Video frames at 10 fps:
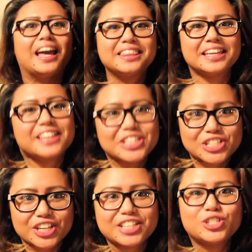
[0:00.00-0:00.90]
I think they
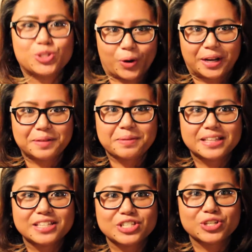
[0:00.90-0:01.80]
should join the
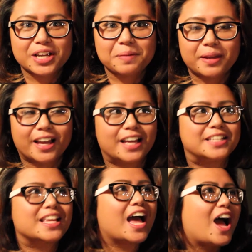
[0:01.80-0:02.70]
ministry
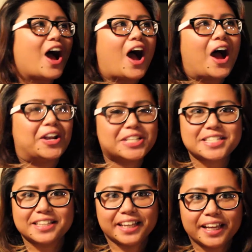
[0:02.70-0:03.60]
because,
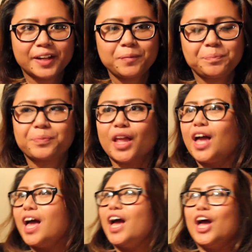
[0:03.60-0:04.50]
honestly,
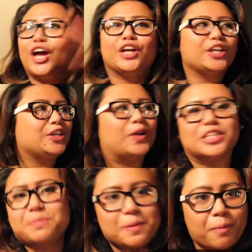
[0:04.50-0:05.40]
you
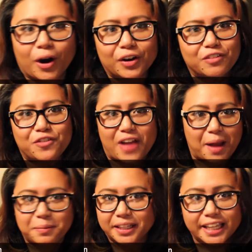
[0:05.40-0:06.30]
get to be part of the
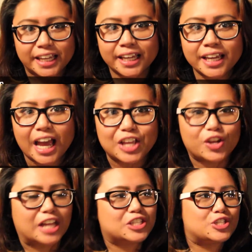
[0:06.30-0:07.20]
family,
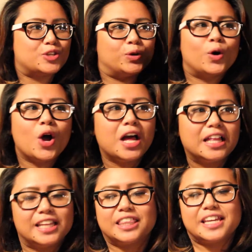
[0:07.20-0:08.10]
you get to do
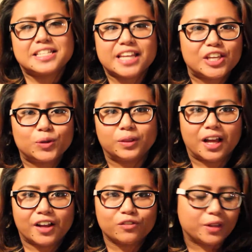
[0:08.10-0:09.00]
the things that you
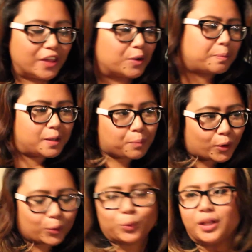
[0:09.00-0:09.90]
love with other
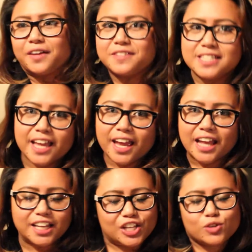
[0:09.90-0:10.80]
people who loves
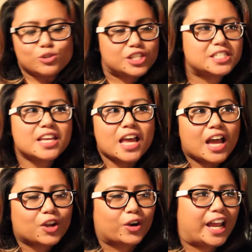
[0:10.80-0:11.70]
it, and then you just
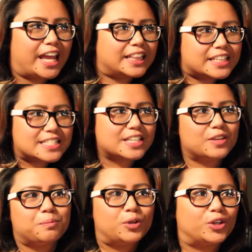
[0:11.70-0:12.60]
create this
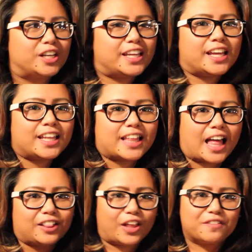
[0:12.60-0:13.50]
community
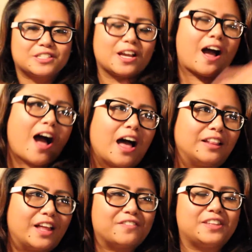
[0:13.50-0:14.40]
that loves
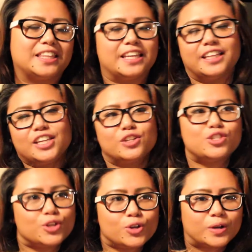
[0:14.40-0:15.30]
God, loves the thing that you
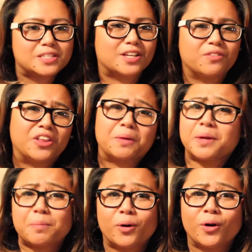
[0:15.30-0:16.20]
do, and serve other
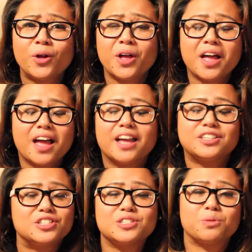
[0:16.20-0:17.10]
people.
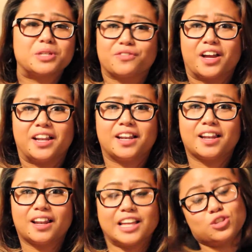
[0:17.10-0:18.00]
It's just so much fun.
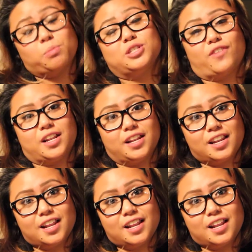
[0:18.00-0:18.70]
It's so much fun.